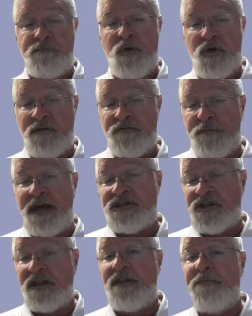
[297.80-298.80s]
more
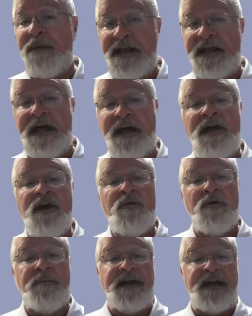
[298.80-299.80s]
information on the Monday
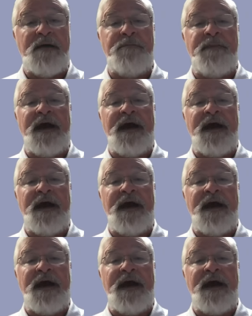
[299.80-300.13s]
when we get